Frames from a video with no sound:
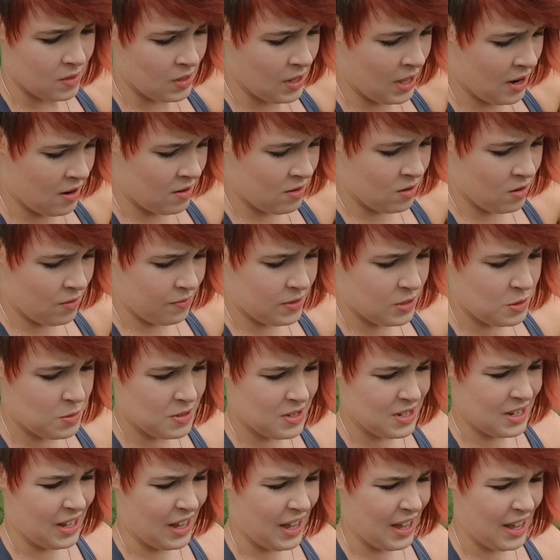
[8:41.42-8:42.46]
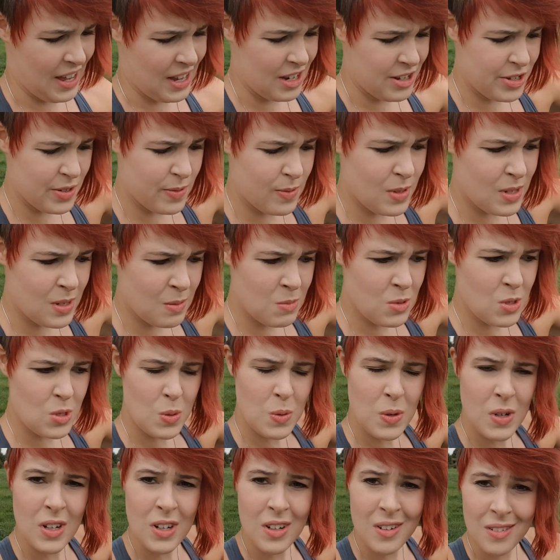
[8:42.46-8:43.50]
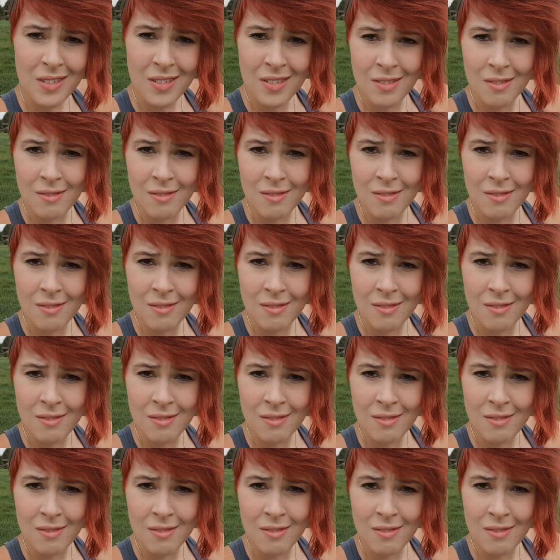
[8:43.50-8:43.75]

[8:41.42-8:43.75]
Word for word: I don't know if this was like a hitch of some sort.